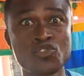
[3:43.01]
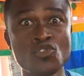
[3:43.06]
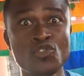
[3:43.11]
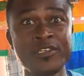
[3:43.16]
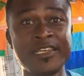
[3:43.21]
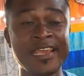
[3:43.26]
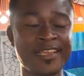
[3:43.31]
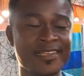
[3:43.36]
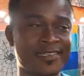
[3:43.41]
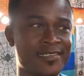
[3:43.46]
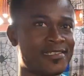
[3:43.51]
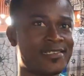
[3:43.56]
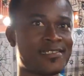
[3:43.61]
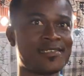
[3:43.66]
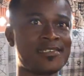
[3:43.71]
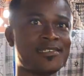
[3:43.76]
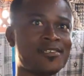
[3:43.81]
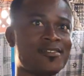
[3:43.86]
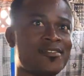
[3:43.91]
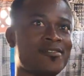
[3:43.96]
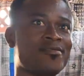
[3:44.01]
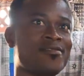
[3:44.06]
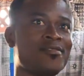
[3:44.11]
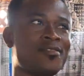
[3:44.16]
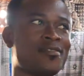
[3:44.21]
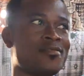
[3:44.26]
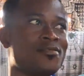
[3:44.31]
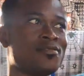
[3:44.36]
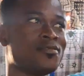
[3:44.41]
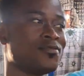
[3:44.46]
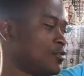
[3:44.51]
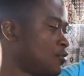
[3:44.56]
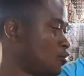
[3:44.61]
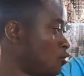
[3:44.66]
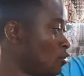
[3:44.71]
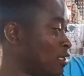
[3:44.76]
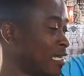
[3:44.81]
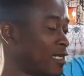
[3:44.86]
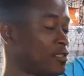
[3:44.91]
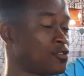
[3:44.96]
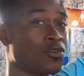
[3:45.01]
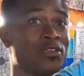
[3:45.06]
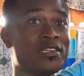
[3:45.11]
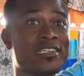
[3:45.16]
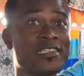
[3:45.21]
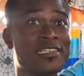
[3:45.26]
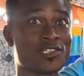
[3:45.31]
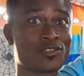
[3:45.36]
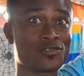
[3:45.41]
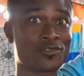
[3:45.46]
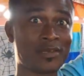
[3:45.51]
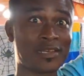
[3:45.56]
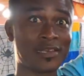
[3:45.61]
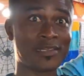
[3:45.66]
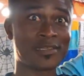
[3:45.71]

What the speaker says: 2 days to get only this one.